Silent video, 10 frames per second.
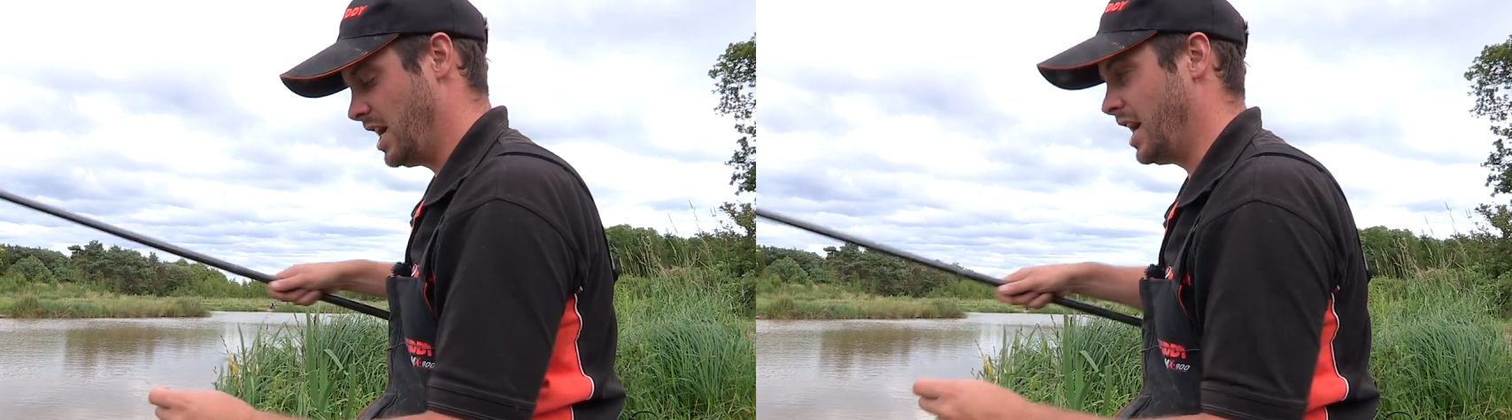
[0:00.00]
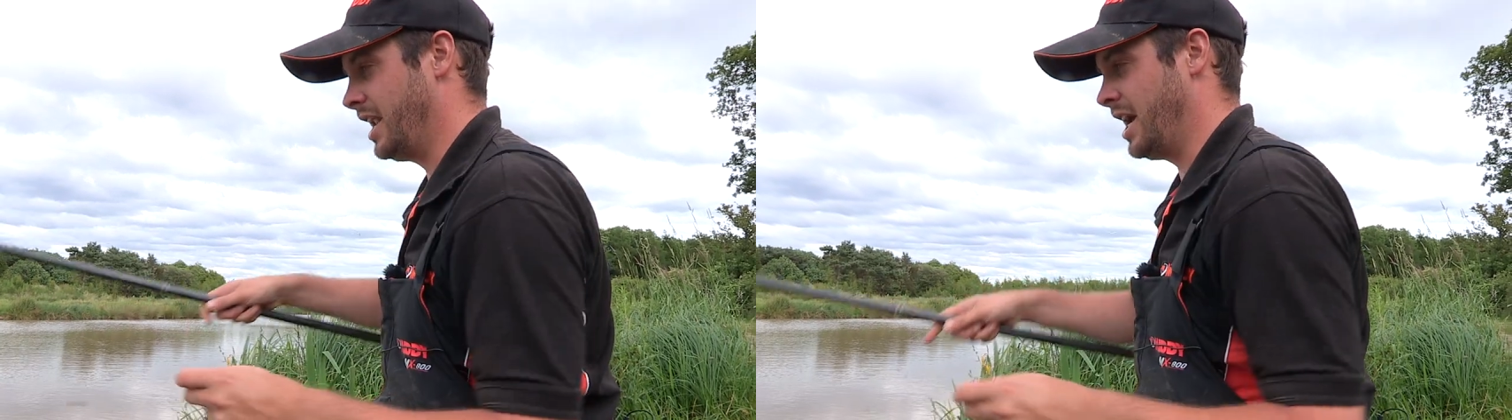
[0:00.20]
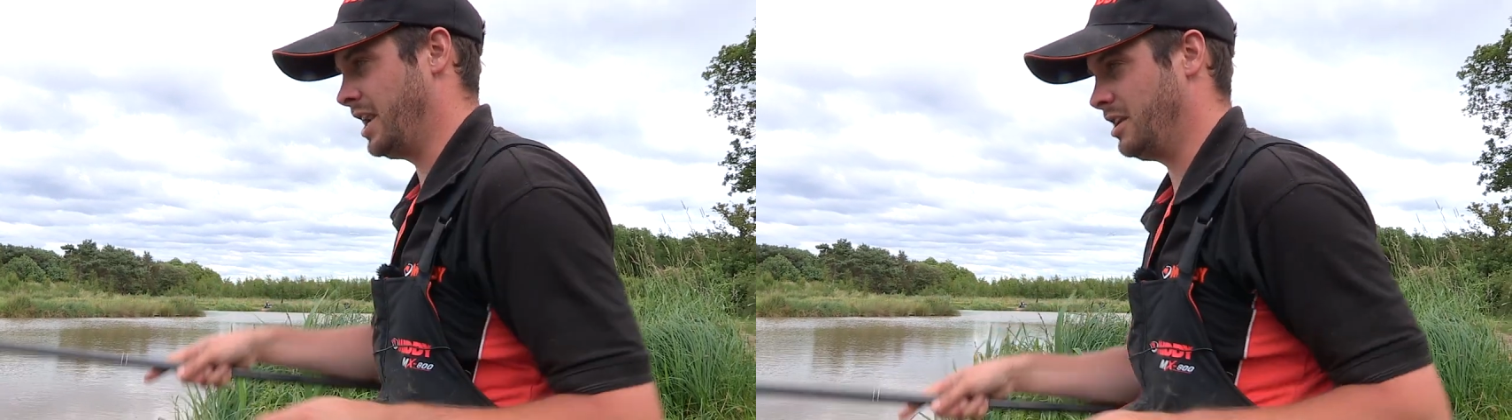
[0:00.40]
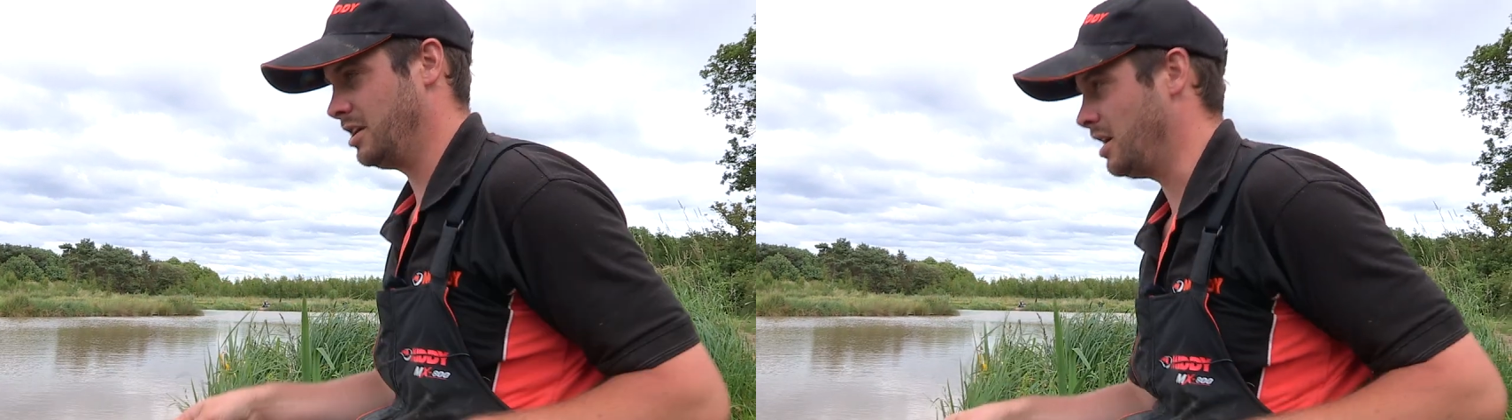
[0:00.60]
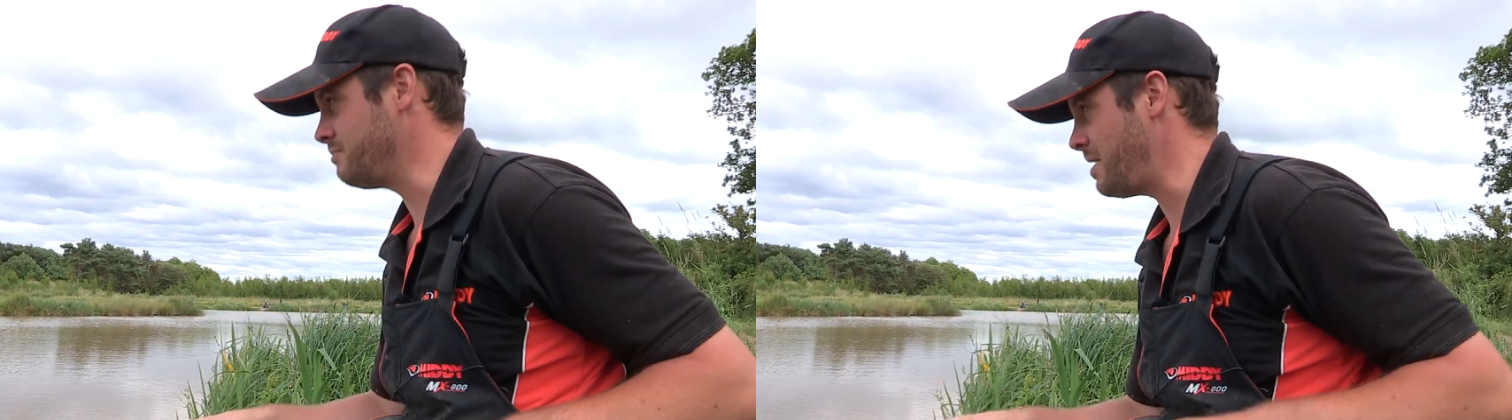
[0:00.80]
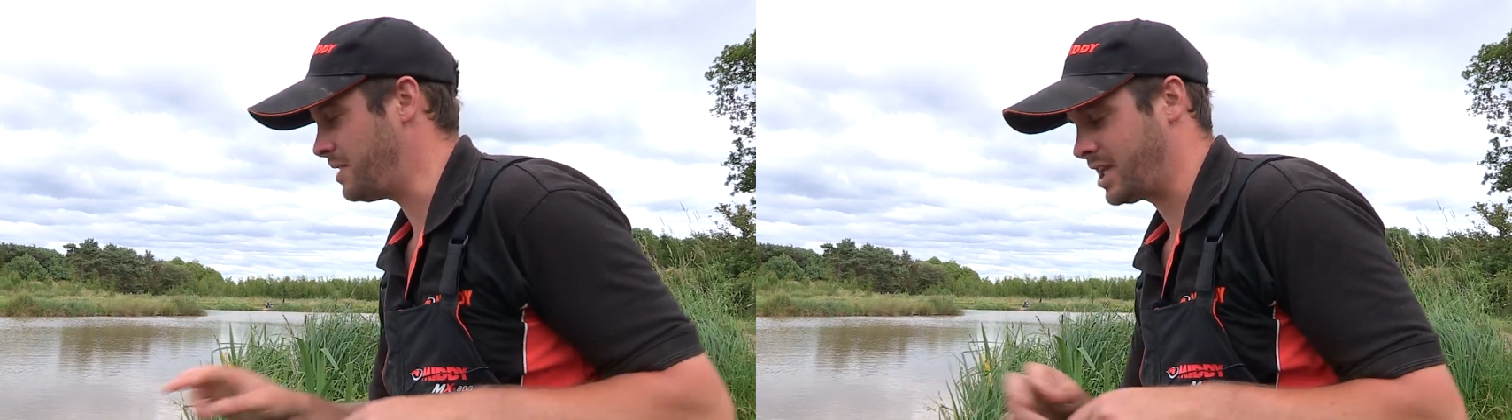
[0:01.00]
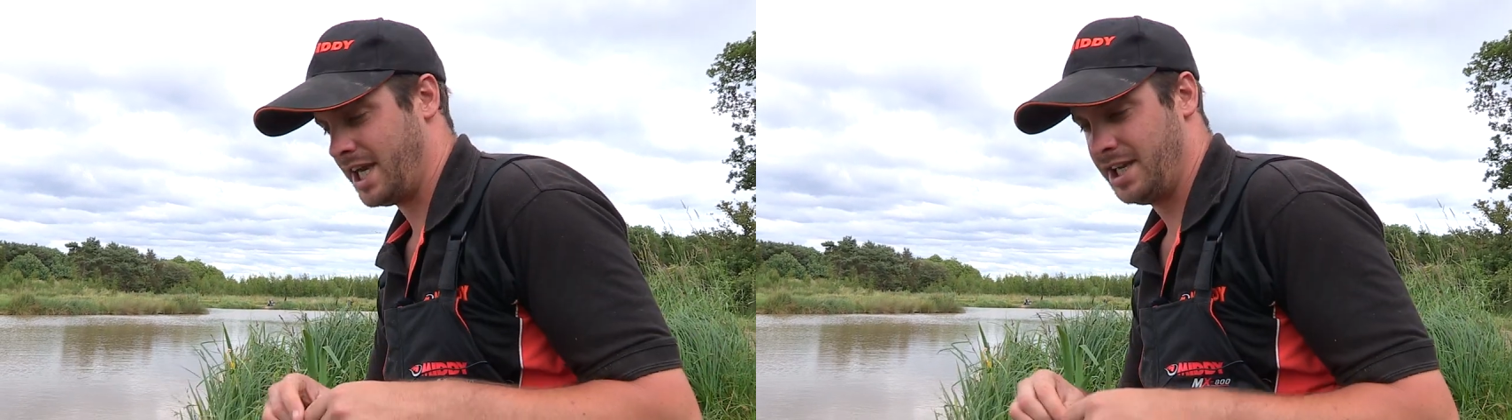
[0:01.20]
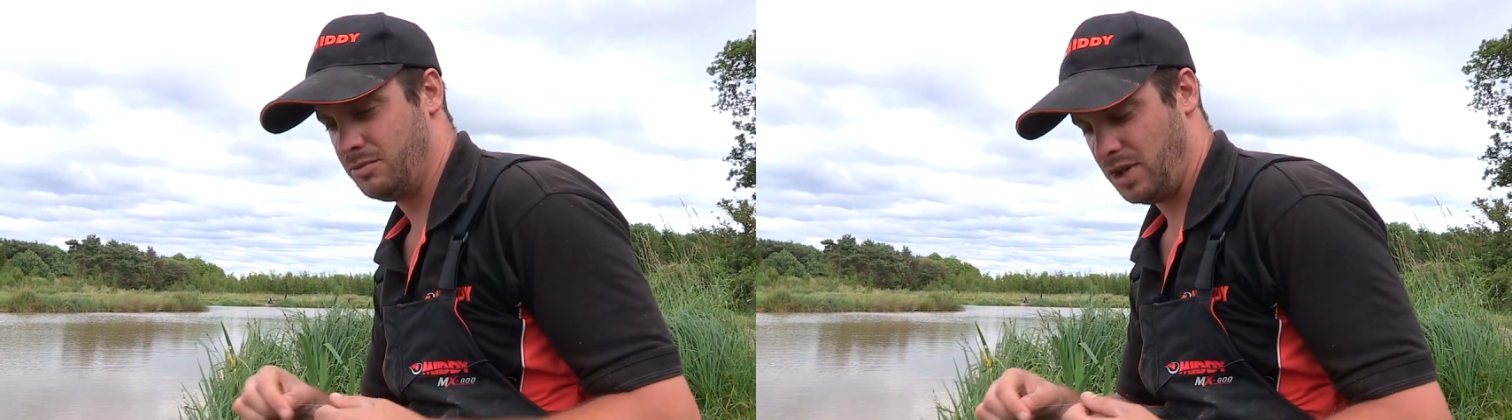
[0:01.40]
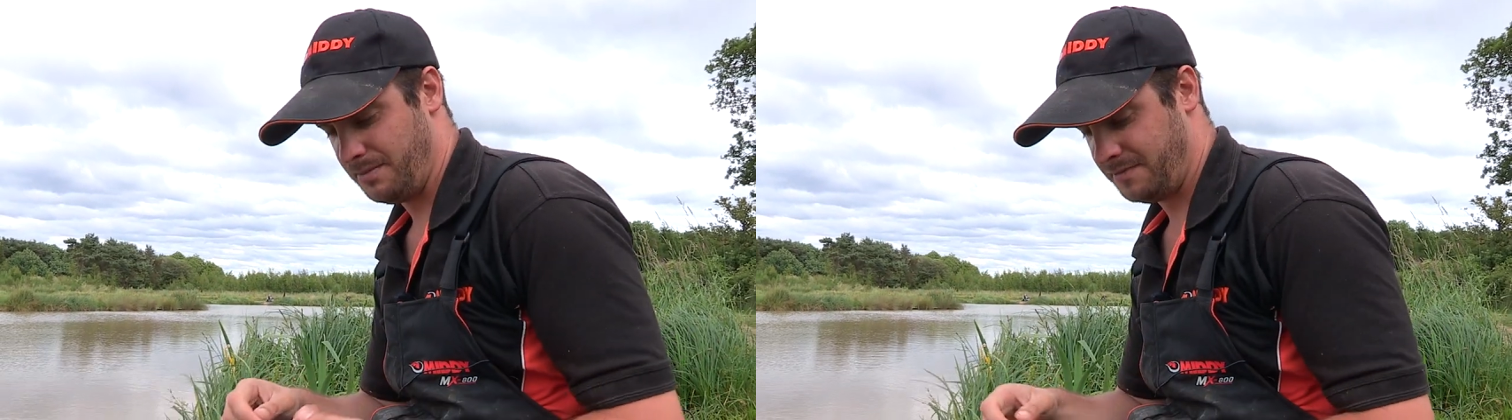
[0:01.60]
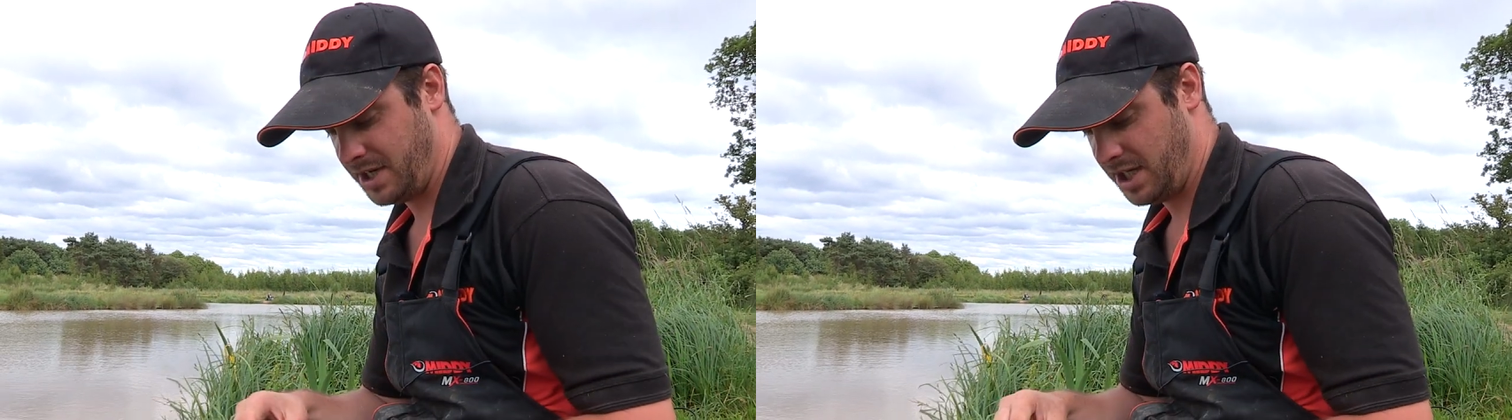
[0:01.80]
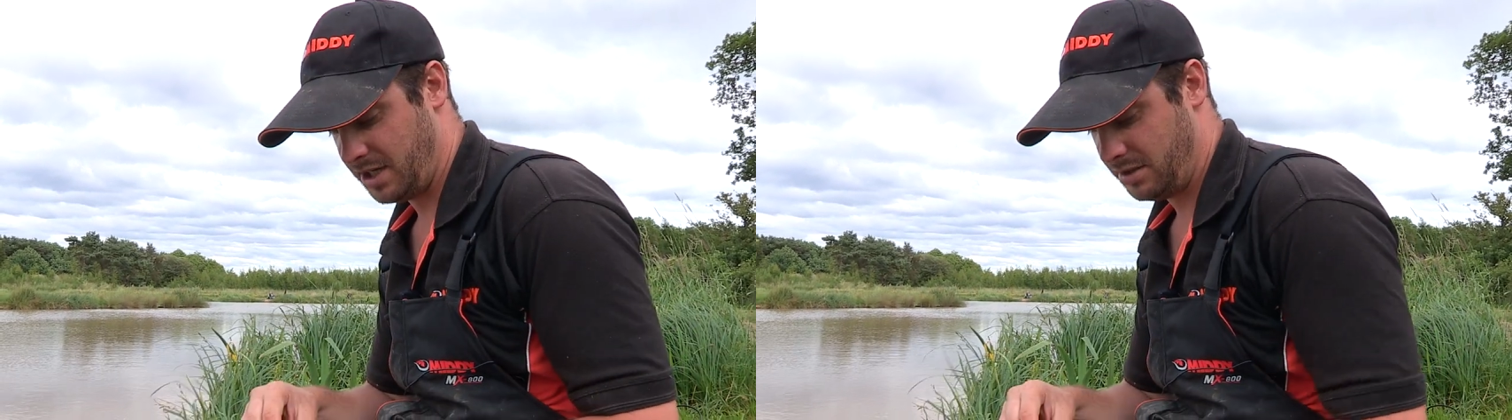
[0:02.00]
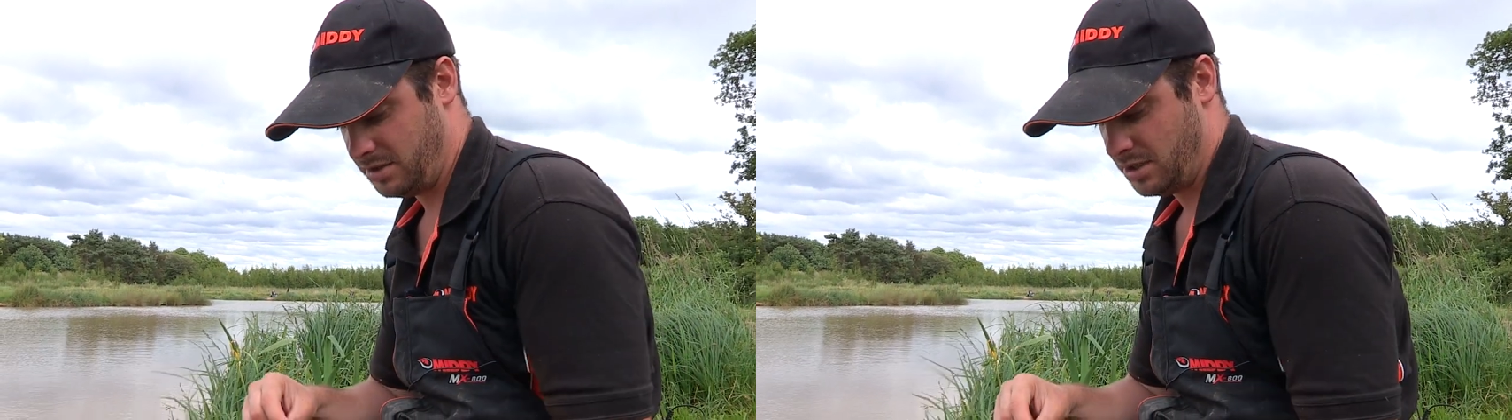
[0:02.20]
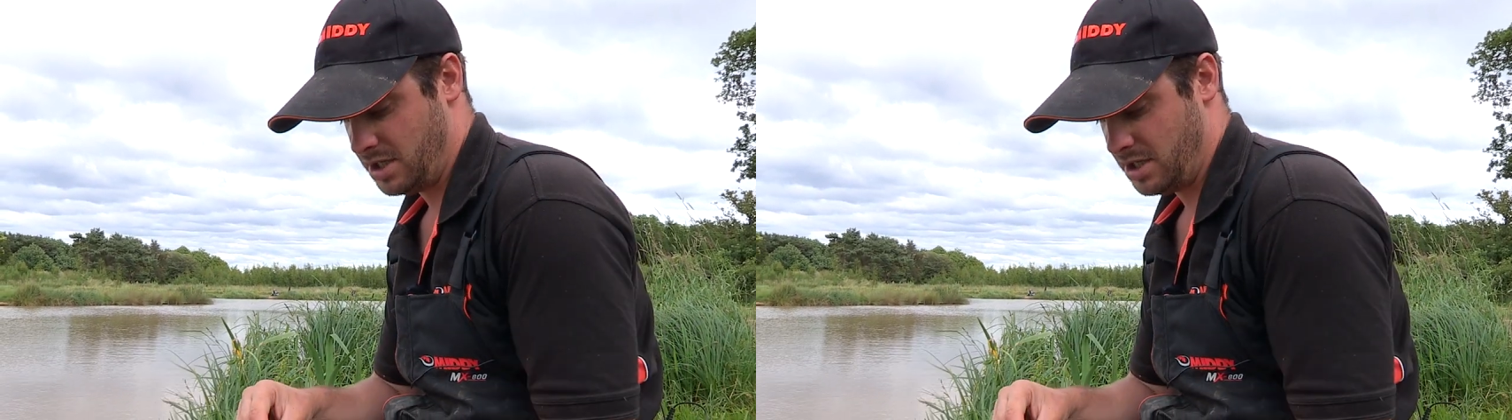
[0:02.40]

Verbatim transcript: And then I'm replicating what I'm feeding